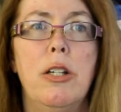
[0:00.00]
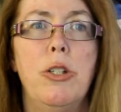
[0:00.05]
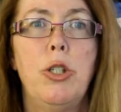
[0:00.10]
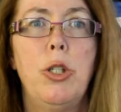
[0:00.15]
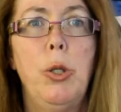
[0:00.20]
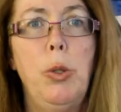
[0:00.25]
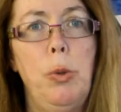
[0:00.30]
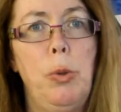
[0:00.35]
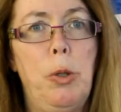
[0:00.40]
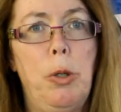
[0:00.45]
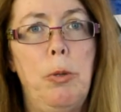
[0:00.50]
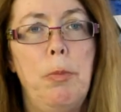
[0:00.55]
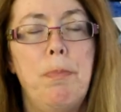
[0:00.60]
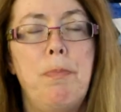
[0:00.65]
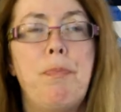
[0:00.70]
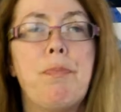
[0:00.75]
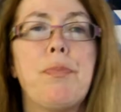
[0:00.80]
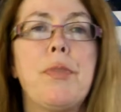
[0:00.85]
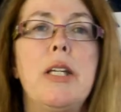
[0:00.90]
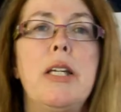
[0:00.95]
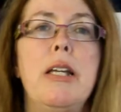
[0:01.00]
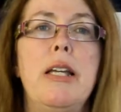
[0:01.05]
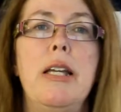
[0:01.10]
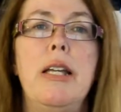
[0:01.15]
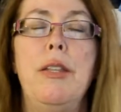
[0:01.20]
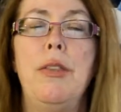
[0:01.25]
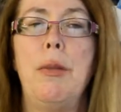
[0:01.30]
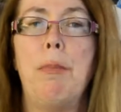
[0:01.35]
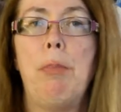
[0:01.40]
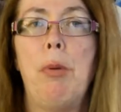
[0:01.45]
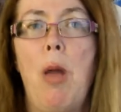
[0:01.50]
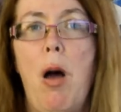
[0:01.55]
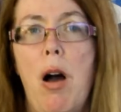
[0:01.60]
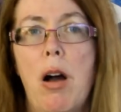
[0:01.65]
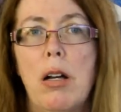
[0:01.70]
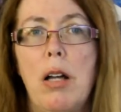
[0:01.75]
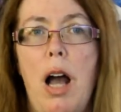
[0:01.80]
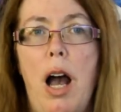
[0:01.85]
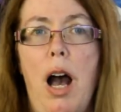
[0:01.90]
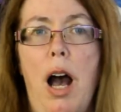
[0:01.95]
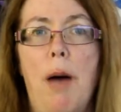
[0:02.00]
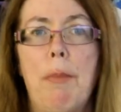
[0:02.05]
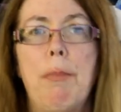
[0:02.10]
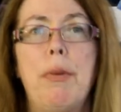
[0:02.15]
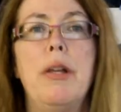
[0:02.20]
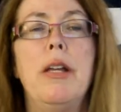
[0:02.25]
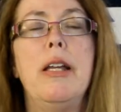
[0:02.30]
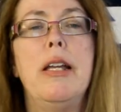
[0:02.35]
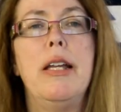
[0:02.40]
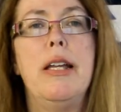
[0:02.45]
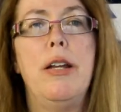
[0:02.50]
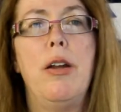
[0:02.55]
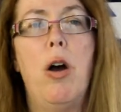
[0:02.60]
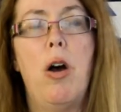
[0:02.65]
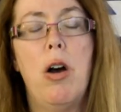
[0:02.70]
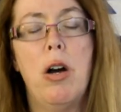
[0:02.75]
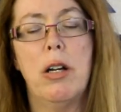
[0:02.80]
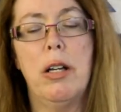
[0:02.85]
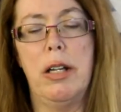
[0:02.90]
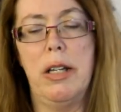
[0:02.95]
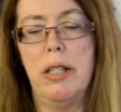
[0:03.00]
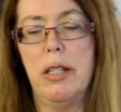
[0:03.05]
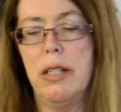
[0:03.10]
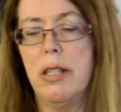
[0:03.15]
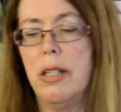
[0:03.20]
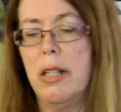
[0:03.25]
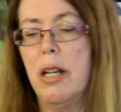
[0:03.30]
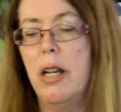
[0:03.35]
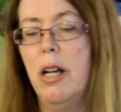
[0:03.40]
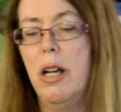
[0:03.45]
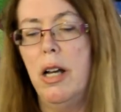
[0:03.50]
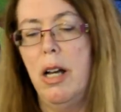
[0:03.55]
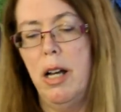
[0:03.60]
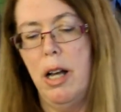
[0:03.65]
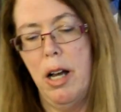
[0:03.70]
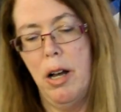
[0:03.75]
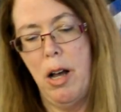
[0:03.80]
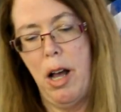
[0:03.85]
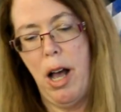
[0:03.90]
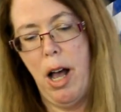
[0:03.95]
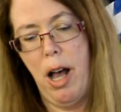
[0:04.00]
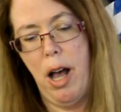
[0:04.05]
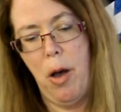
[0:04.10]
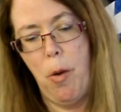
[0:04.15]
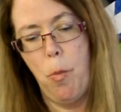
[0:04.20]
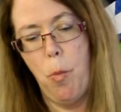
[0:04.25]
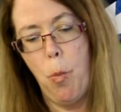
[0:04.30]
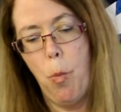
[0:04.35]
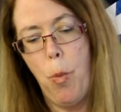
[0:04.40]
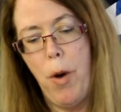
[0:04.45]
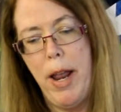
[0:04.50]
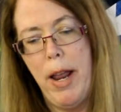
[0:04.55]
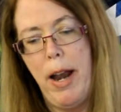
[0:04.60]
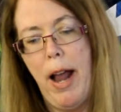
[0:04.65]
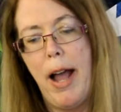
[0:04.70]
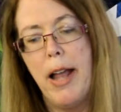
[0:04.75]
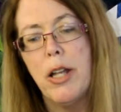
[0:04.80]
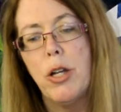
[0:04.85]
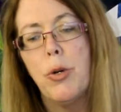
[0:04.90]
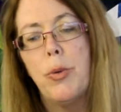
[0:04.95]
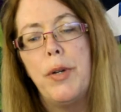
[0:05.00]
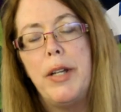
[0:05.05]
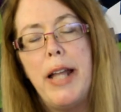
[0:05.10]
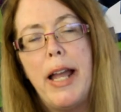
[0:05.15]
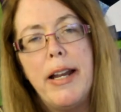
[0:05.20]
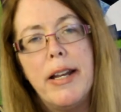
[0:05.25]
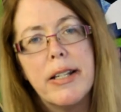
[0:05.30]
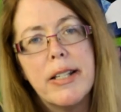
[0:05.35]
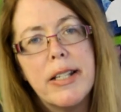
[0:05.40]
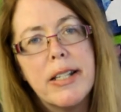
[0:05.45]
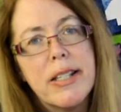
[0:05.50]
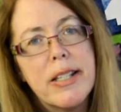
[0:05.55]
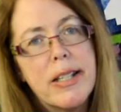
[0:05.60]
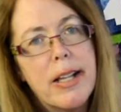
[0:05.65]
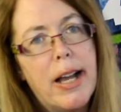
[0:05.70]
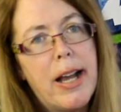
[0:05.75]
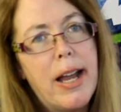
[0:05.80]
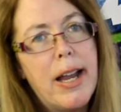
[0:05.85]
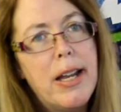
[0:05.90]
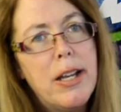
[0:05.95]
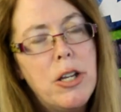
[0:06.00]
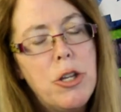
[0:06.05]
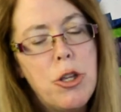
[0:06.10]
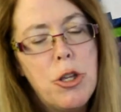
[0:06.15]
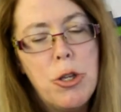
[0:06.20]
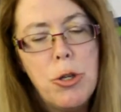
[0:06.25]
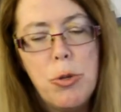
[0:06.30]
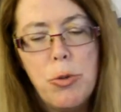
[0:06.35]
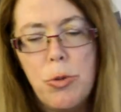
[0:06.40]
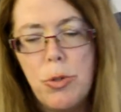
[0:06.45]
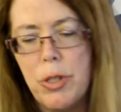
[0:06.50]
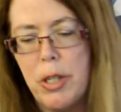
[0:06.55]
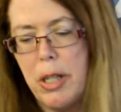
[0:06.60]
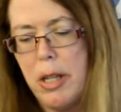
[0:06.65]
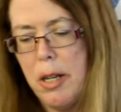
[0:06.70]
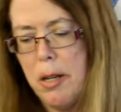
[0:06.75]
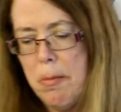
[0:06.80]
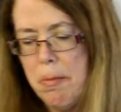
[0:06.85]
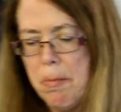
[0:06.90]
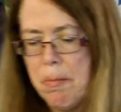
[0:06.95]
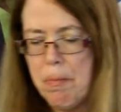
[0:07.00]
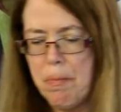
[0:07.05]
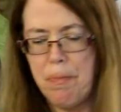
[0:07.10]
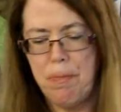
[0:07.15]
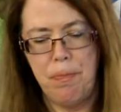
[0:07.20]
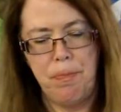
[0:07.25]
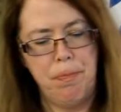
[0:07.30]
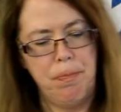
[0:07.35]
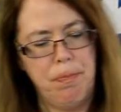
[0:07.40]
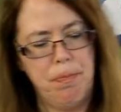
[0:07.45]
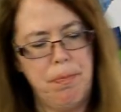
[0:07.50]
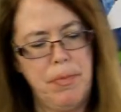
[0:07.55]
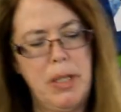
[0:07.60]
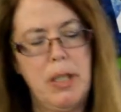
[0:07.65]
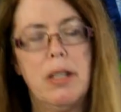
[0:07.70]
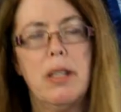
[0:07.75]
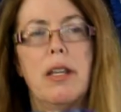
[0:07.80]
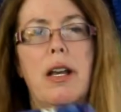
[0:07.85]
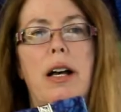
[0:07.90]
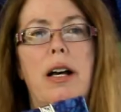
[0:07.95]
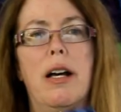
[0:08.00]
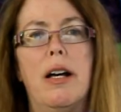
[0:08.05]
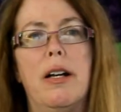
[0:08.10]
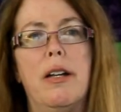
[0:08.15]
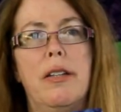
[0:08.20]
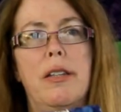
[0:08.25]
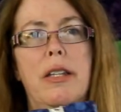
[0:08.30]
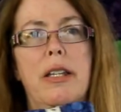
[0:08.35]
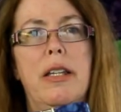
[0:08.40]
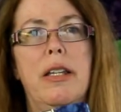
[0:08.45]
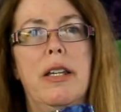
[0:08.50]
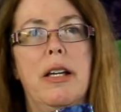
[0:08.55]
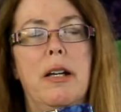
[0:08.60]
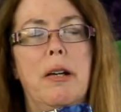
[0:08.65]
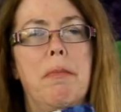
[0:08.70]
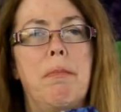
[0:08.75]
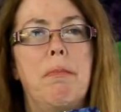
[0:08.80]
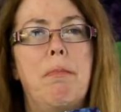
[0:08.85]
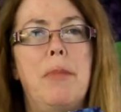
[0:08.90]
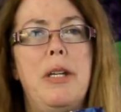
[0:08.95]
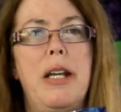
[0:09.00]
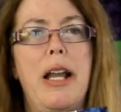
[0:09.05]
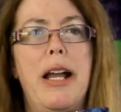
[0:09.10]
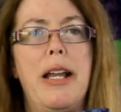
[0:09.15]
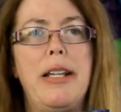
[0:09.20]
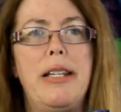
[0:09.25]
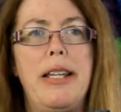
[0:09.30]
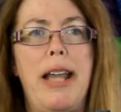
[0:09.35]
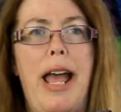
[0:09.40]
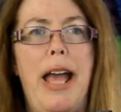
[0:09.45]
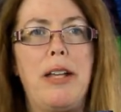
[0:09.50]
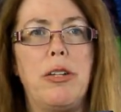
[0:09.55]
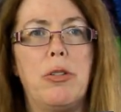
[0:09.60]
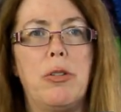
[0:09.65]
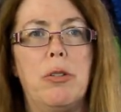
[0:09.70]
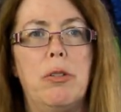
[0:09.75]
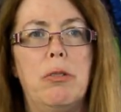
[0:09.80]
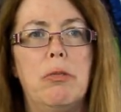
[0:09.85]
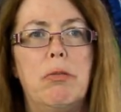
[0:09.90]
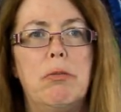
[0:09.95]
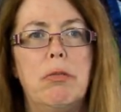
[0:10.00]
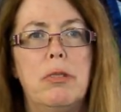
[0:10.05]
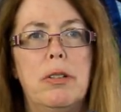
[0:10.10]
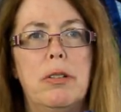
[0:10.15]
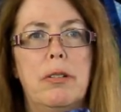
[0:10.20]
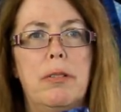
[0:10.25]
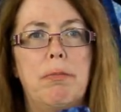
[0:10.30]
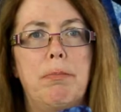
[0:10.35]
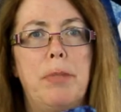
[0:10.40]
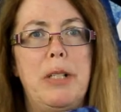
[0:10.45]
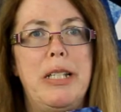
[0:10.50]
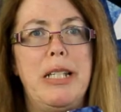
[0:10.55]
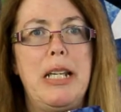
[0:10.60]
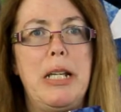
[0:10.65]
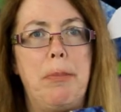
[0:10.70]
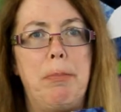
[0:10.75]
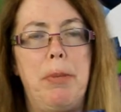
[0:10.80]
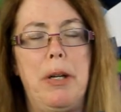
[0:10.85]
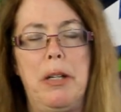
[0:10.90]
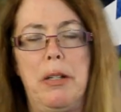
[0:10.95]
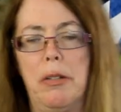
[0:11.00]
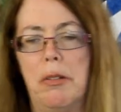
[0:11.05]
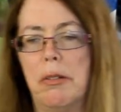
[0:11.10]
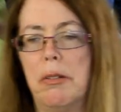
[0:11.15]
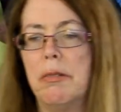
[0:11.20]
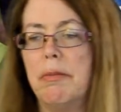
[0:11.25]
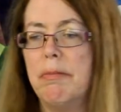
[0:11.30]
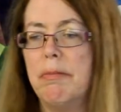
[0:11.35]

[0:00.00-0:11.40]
tool in the blog hop in August when I create a design using the Midnight Dazzle batik bundle.